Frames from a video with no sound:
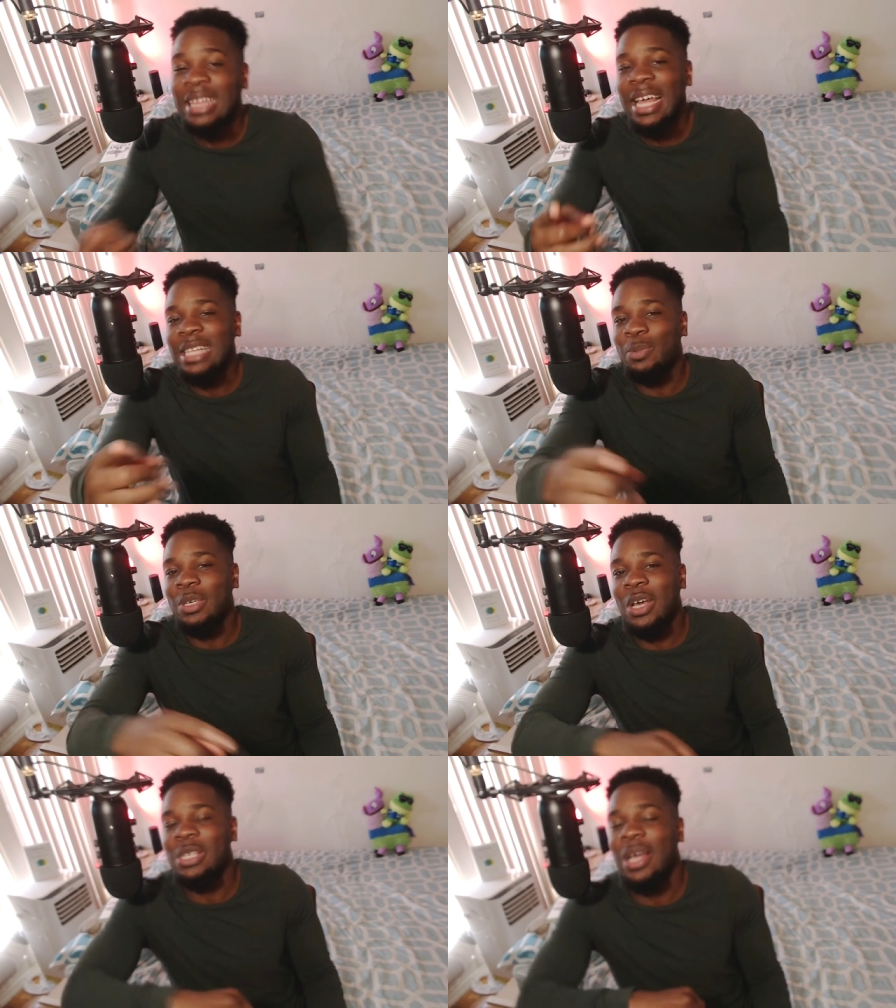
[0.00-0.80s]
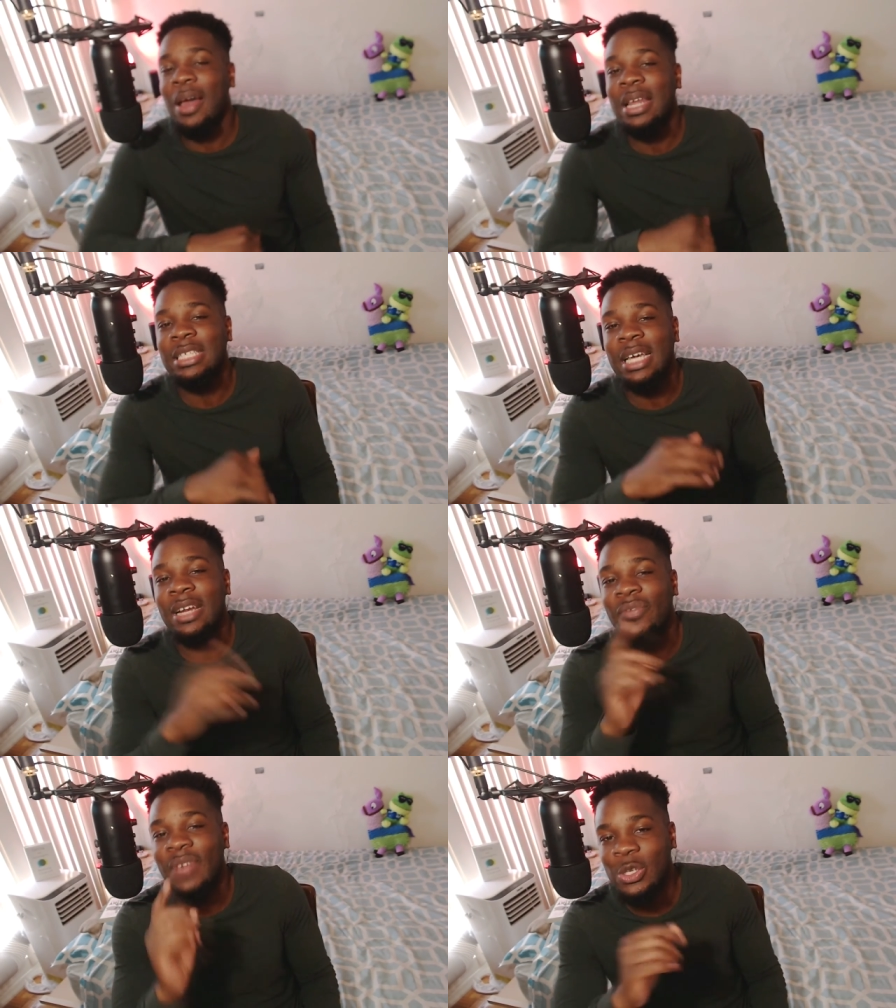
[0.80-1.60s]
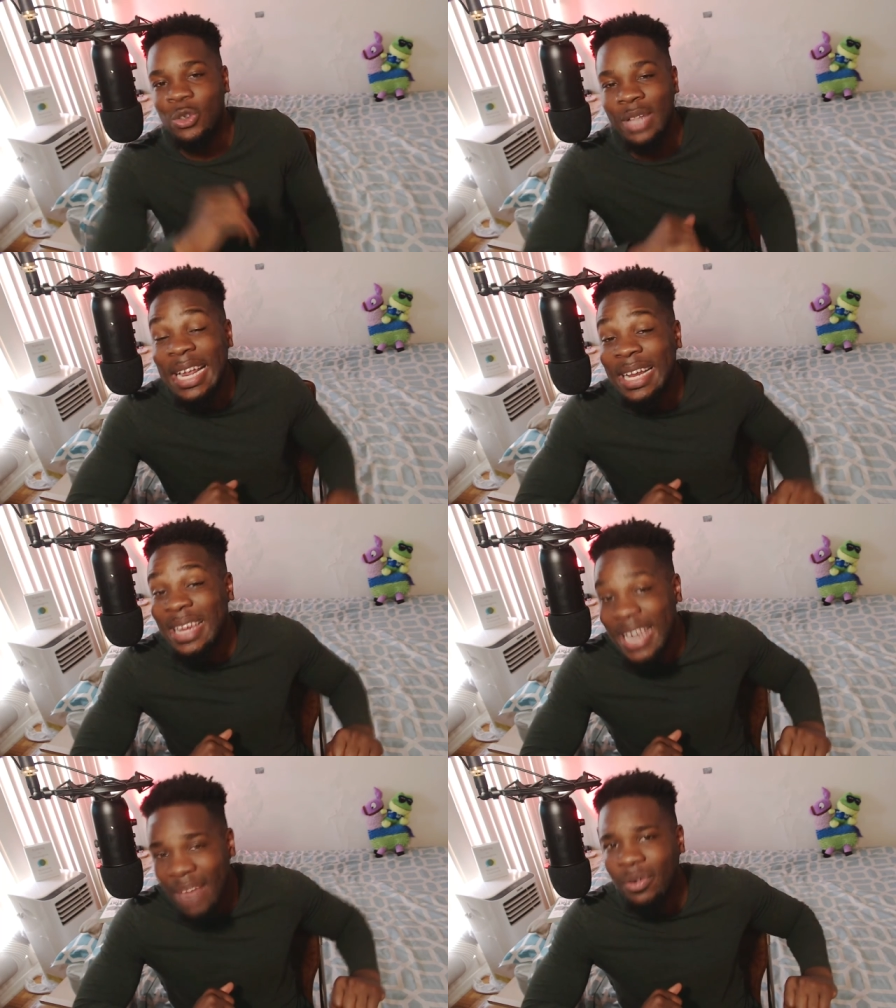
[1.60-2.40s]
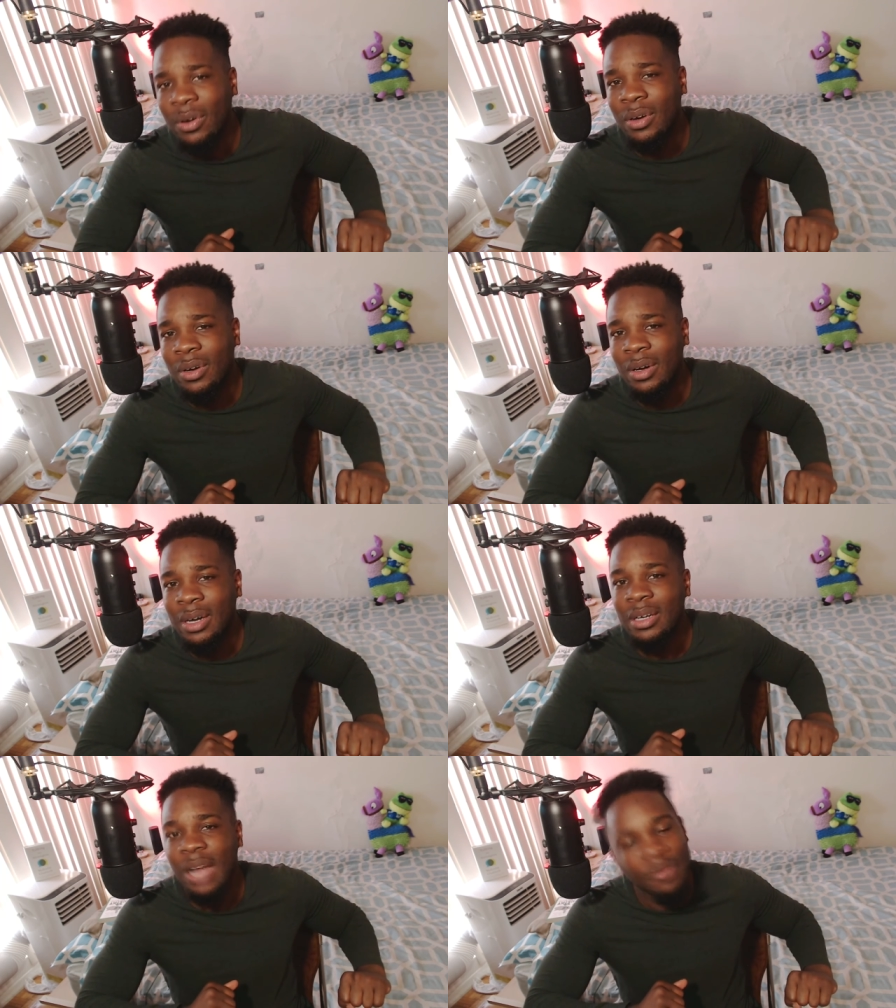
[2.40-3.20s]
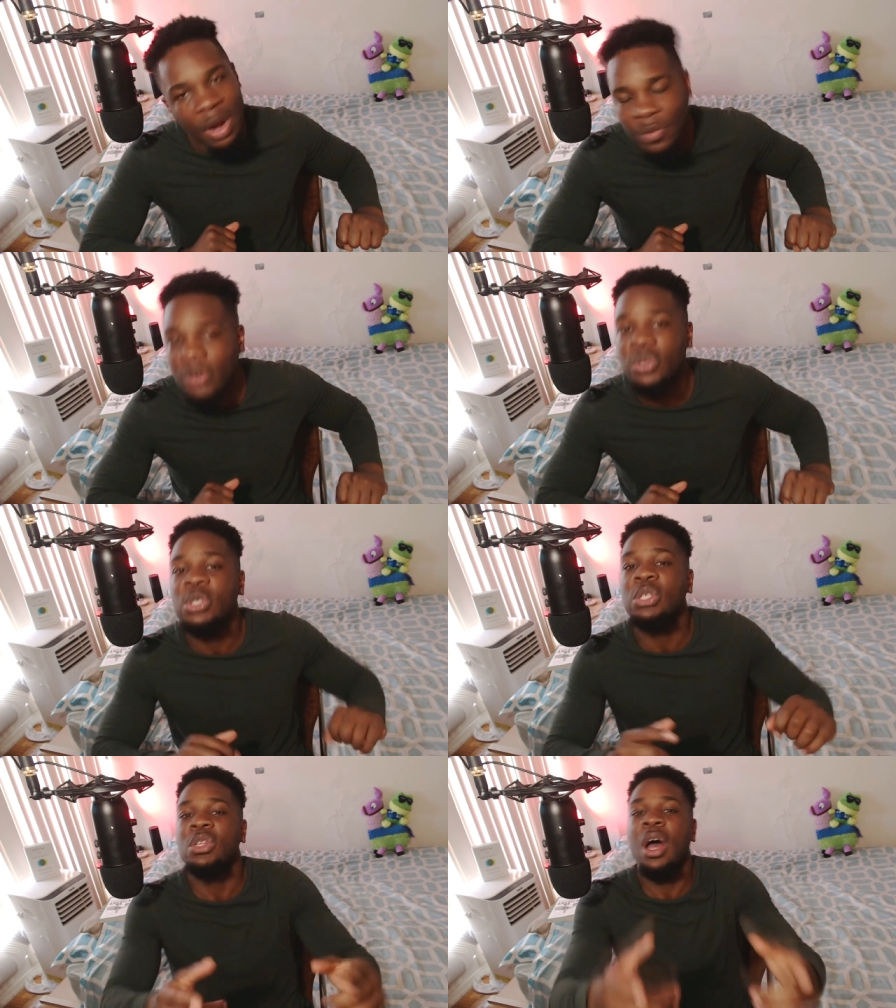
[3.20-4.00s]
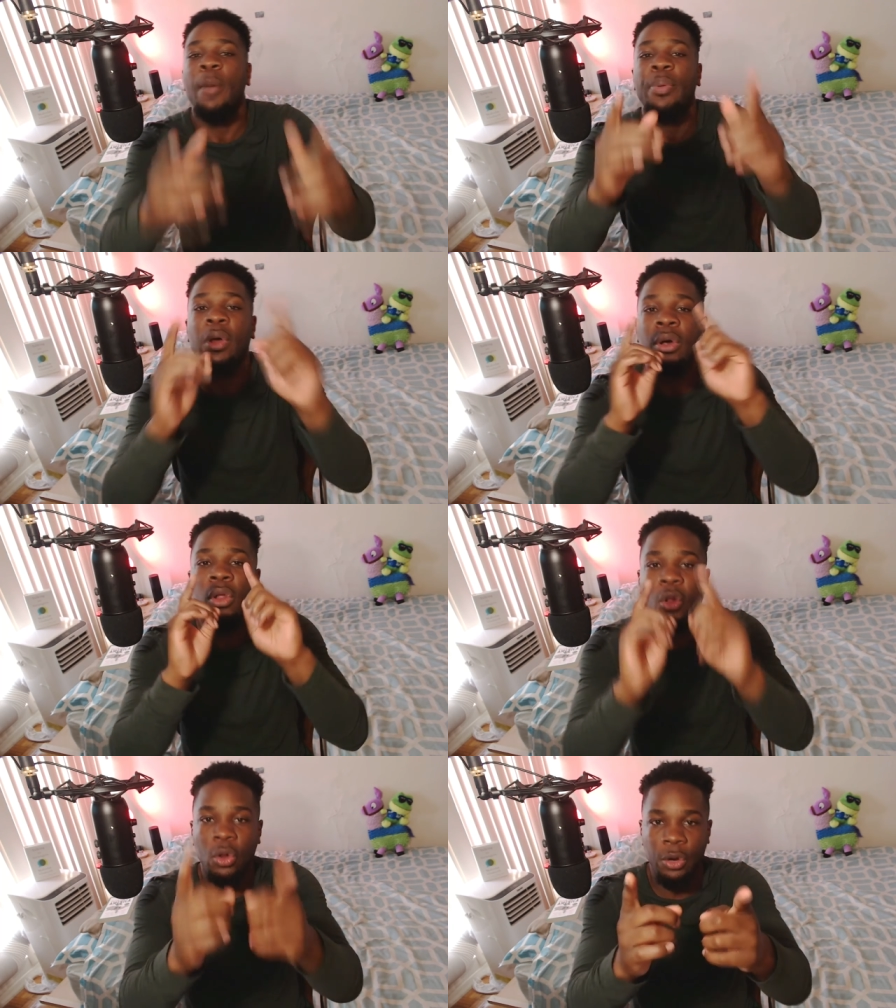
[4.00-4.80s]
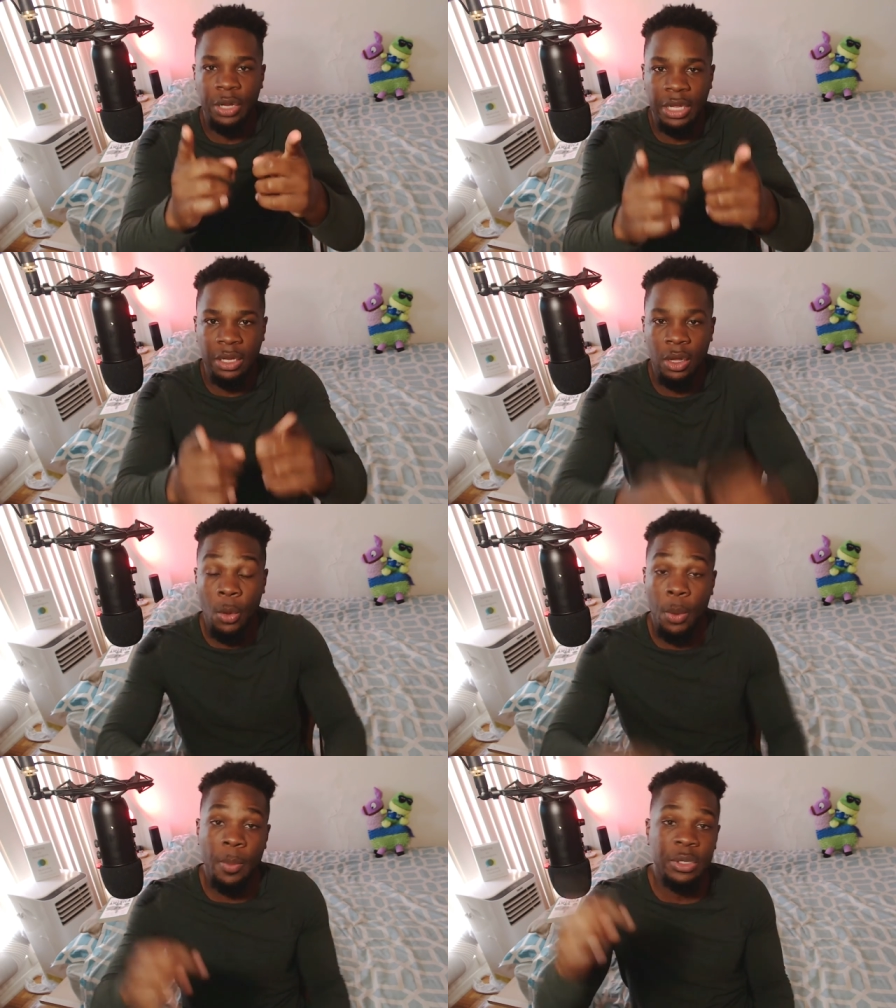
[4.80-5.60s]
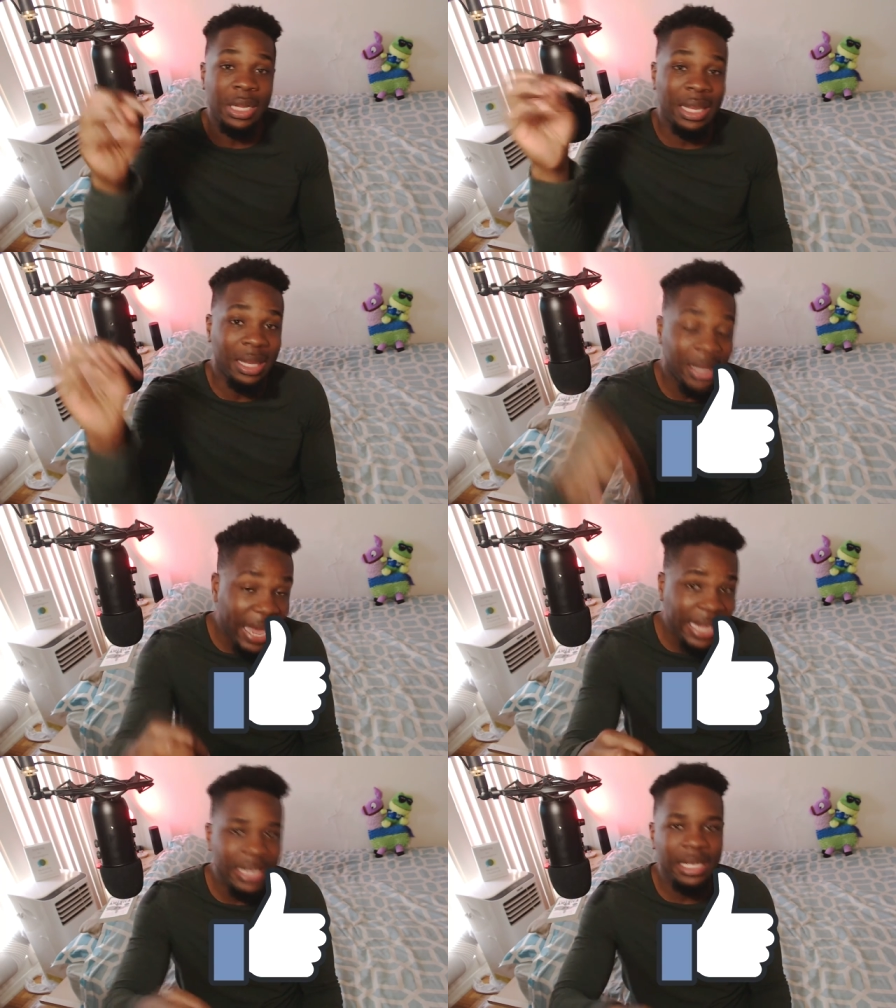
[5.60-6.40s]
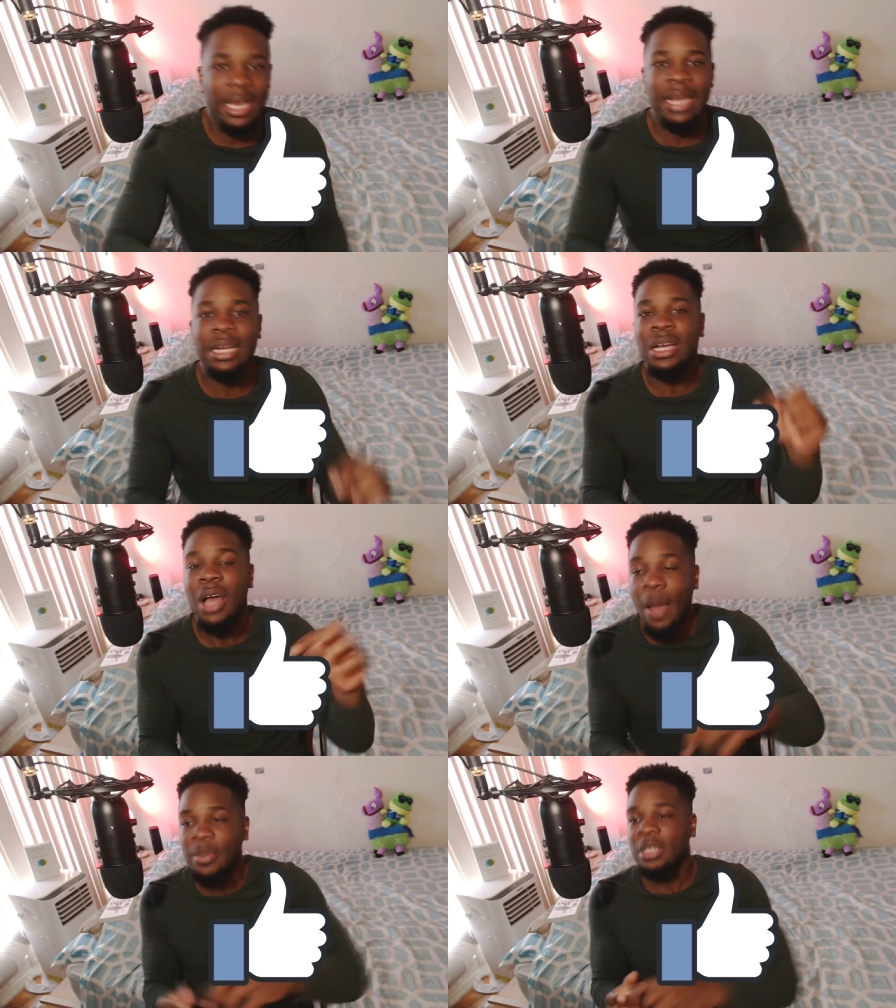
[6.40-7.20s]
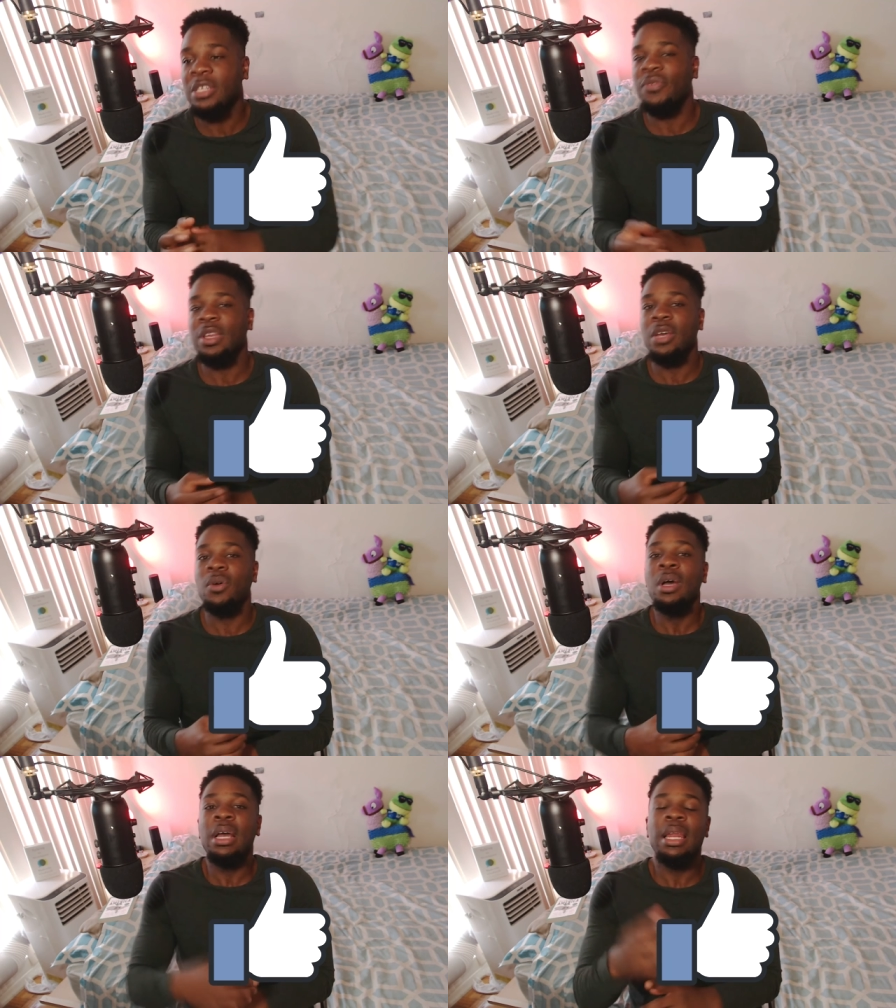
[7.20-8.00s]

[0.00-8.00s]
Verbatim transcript: That's because the uneducated investor, they never, ever, ever stop learning. Remember to like and comment in this video.